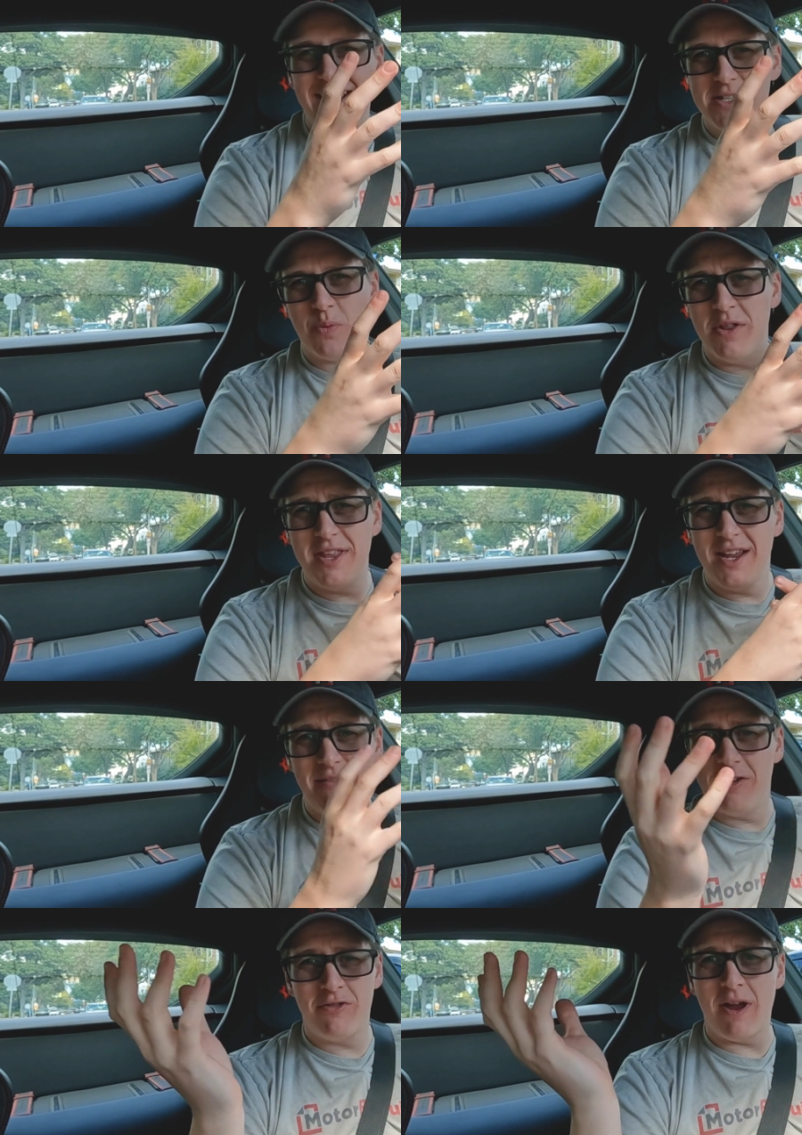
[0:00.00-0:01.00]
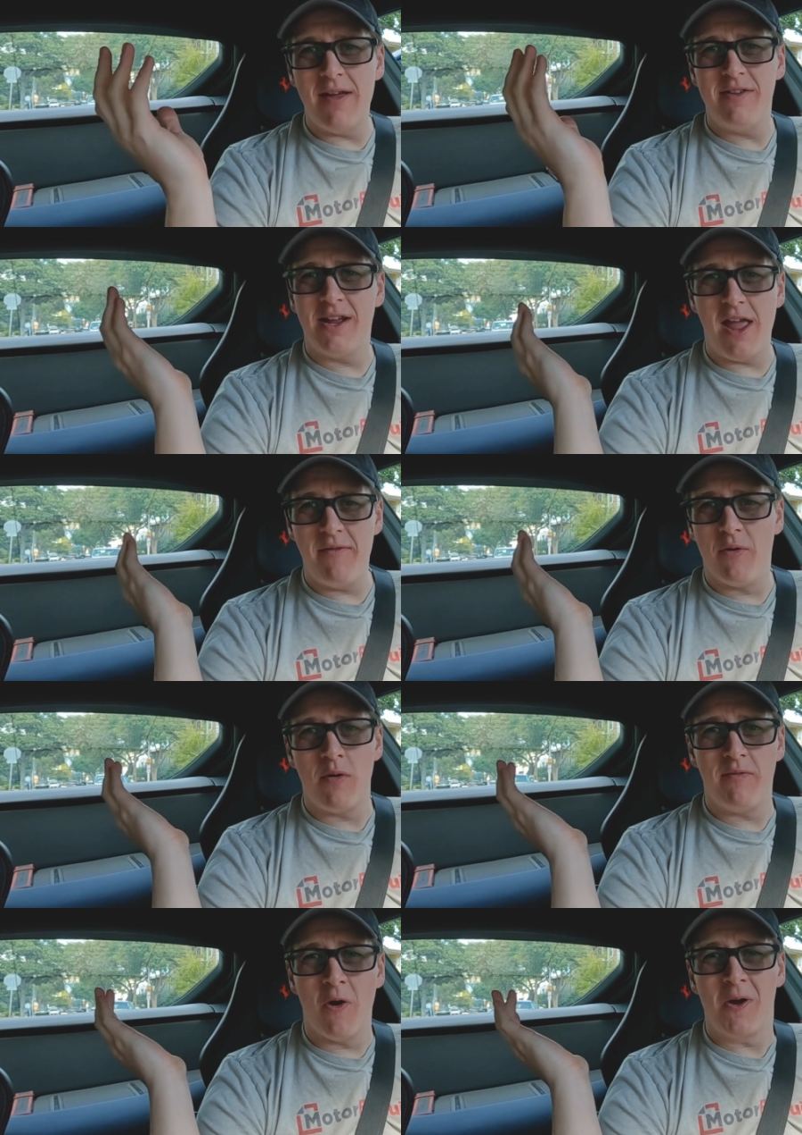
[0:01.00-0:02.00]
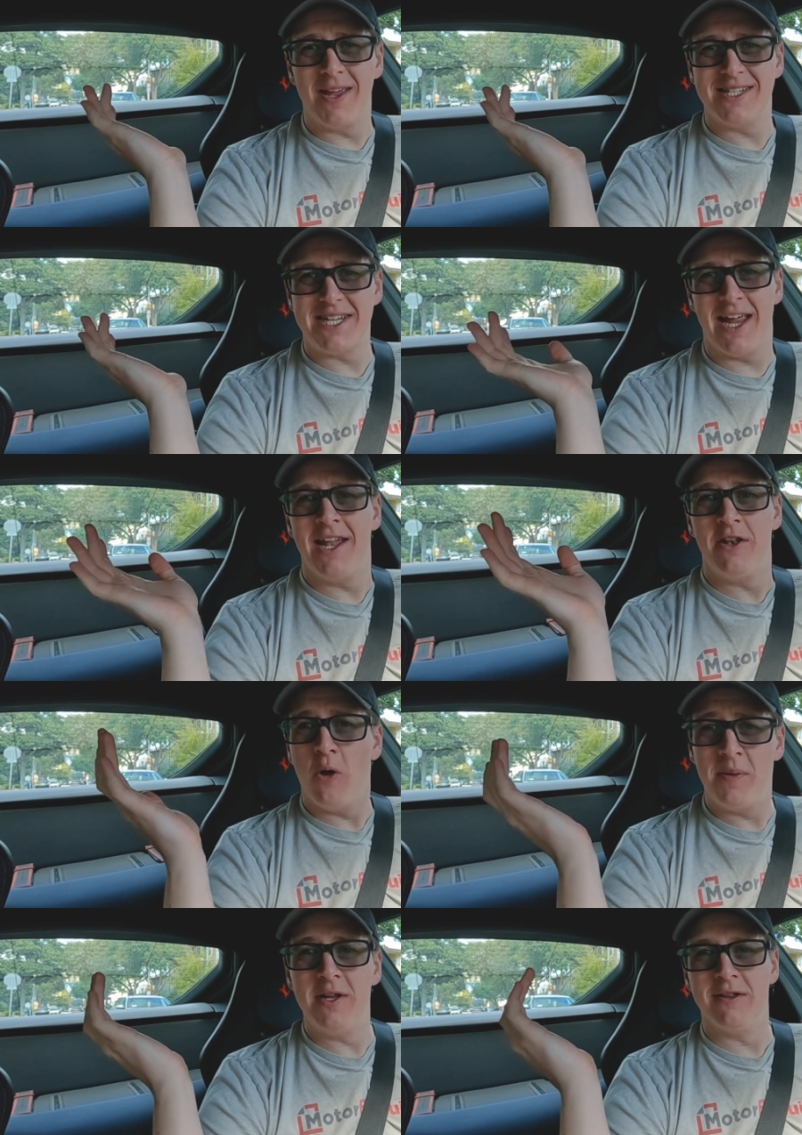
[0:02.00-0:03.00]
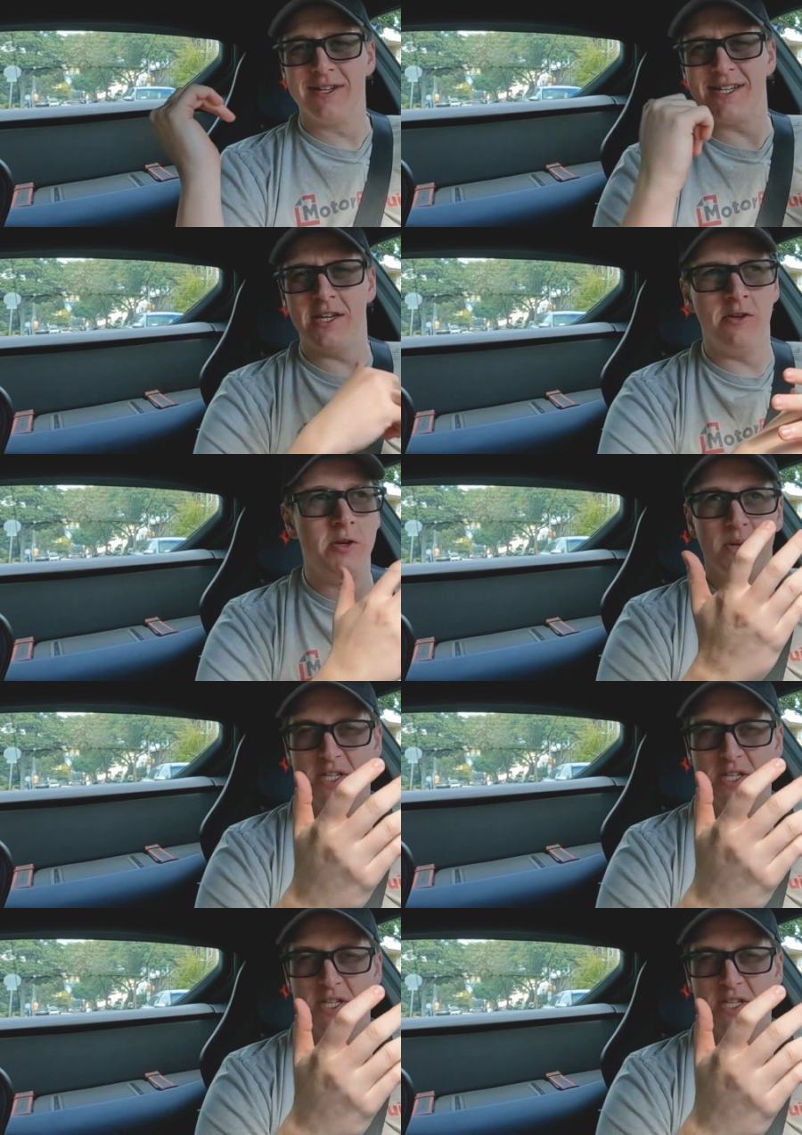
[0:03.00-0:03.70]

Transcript: It's one thing if you're driving a Ford Focus and nobody looks at you, you